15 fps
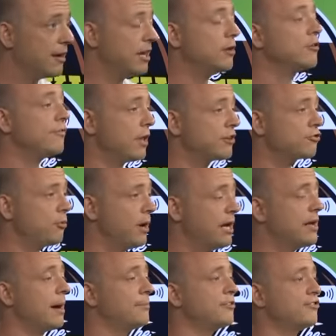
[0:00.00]
It'll
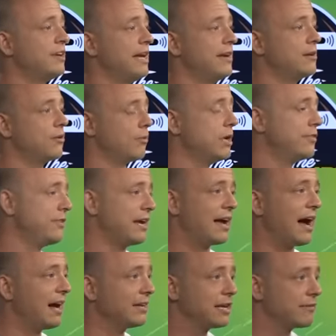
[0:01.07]
fluctuate. I'm just saying we think
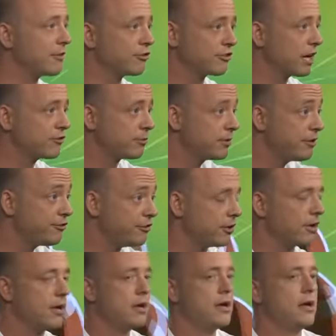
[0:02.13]
highly of their schedule this
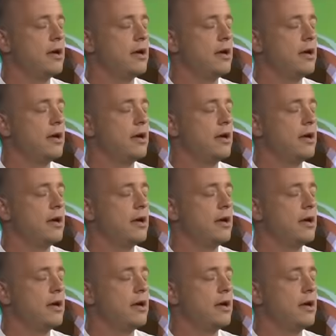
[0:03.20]
year.